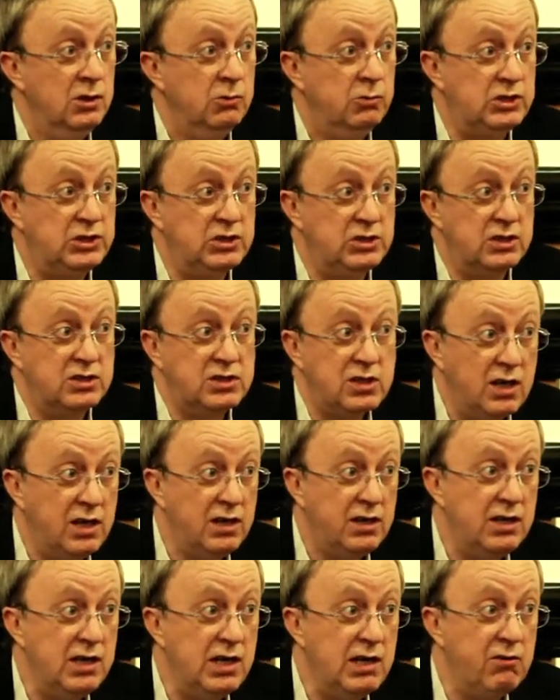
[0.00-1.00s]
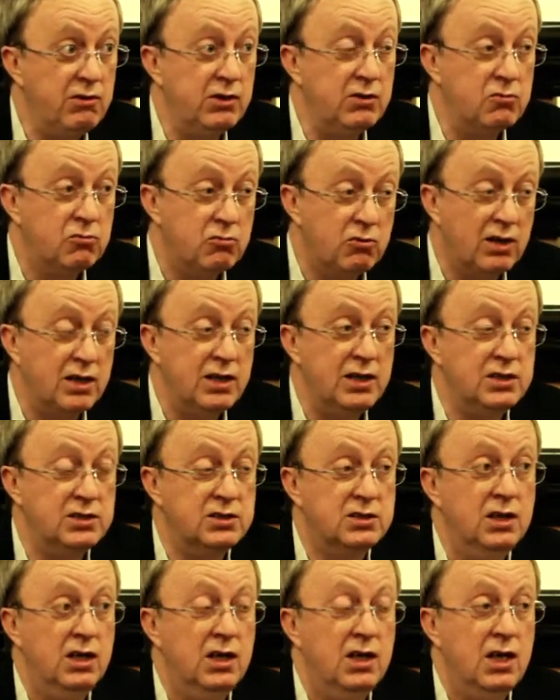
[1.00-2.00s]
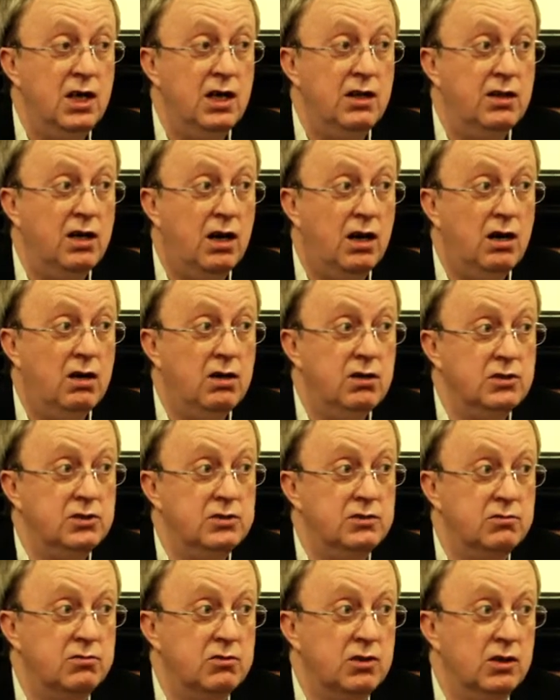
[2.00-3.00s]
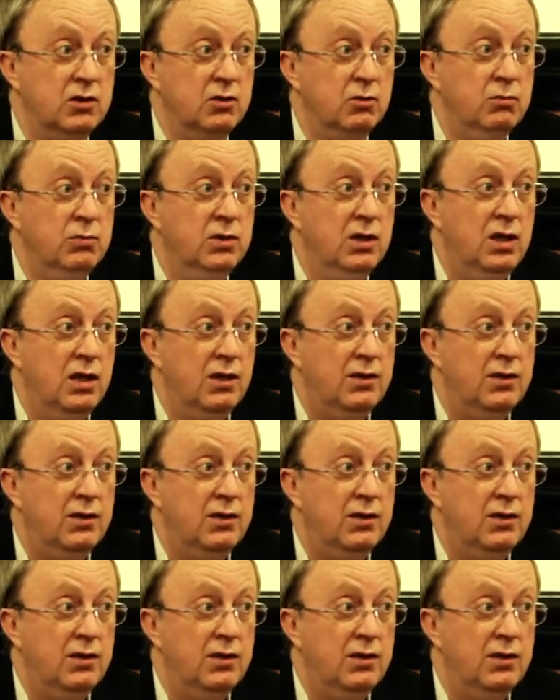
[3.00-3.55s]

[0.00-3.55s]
which is a tiny area right in the heart of Rome